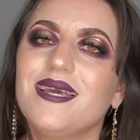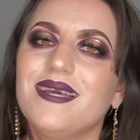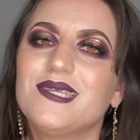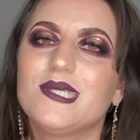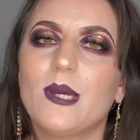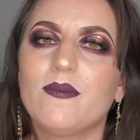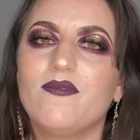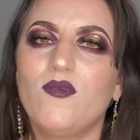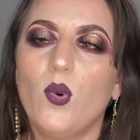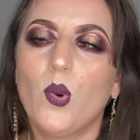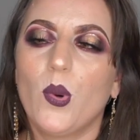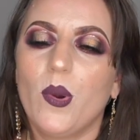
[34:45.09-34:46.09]
except
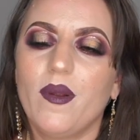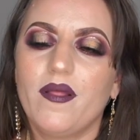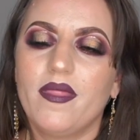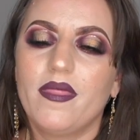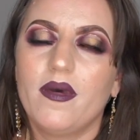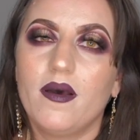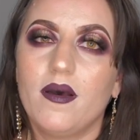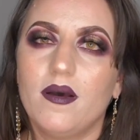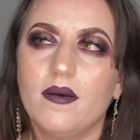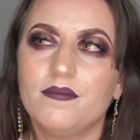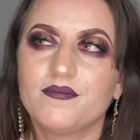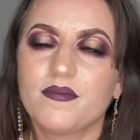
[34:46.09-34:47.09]
for
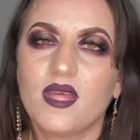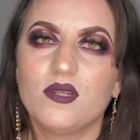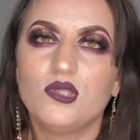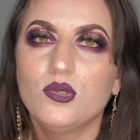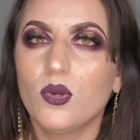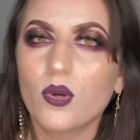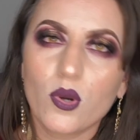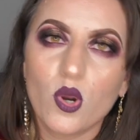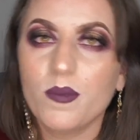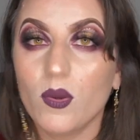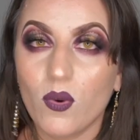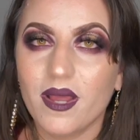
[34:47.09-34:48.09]
the
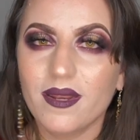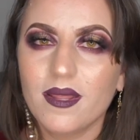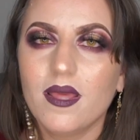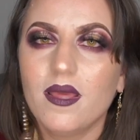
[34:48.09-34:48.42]
duochrome one,